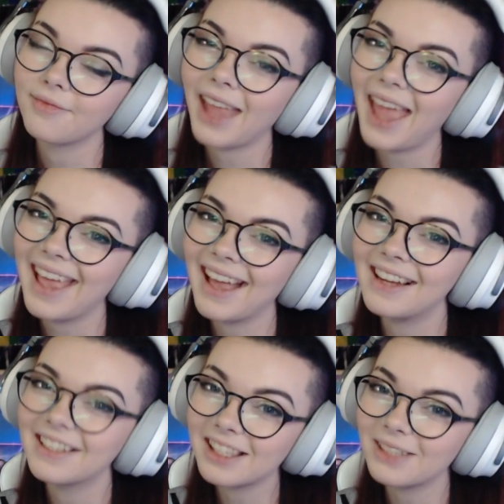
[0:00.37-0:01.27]
Hey
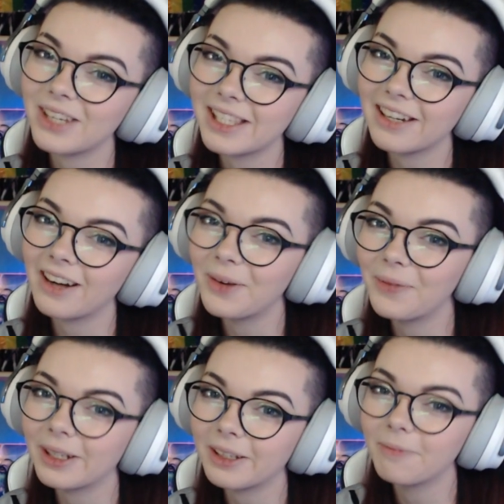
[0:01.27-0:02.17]
guys, it's Louise here, and
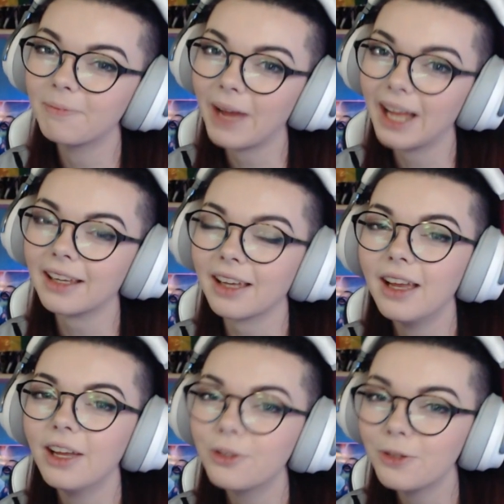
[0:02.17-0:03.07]
welcome back
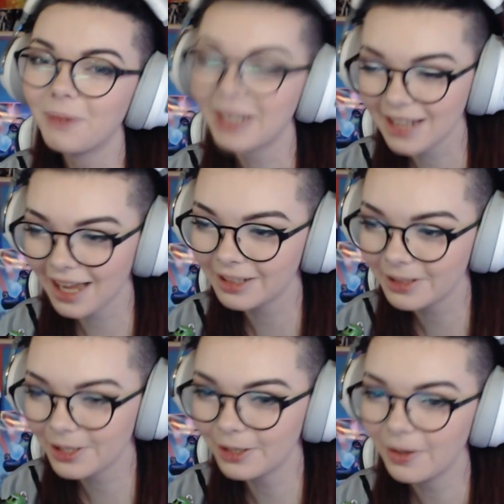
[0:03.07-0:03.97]
to my channel.
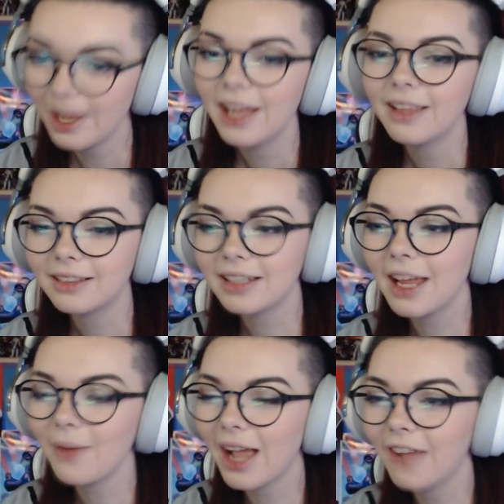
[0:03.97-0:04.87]
So today
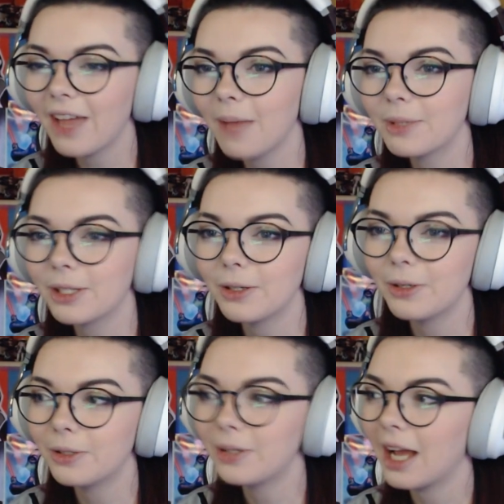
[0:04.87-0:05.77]
we have
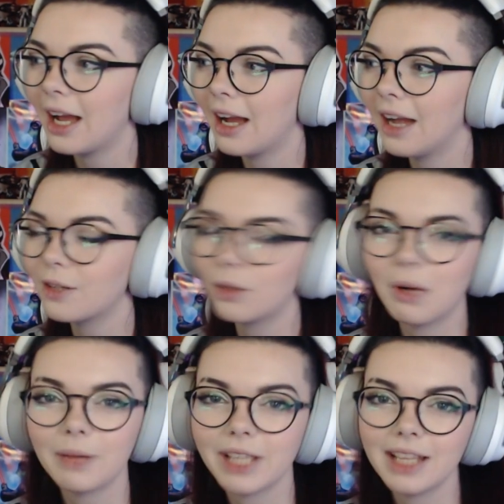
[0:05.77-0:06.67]
episode, I don't know why
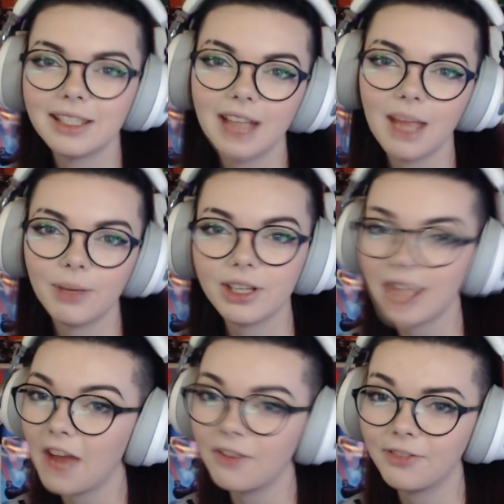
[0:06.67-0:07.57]
I'm saying today, because
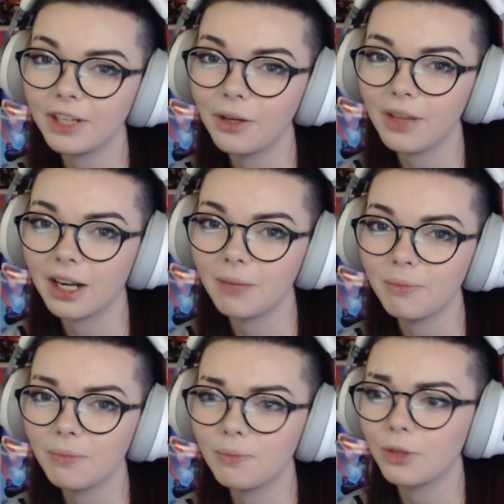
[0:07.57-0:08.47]
every video that
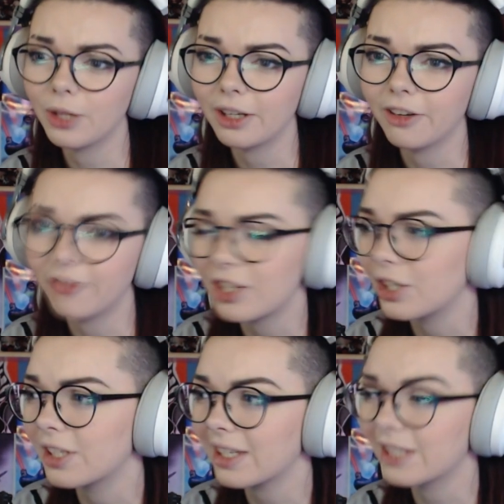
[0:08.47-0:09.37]
I'm doing of
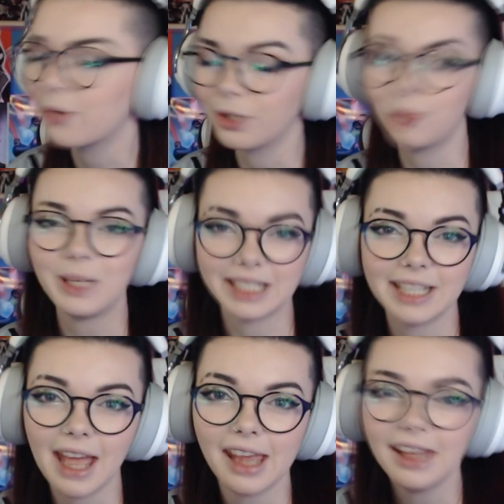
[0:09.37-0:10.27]
Visions is going to be
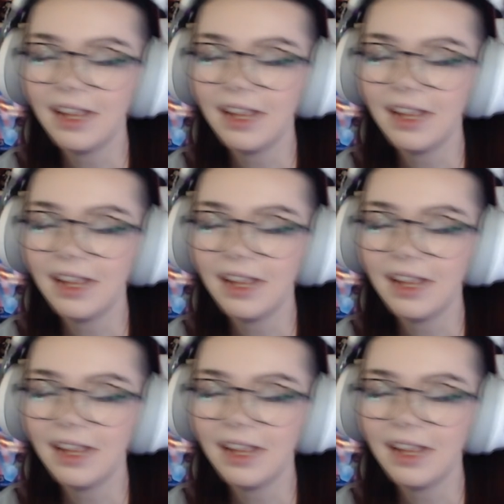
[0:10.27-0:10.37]
today.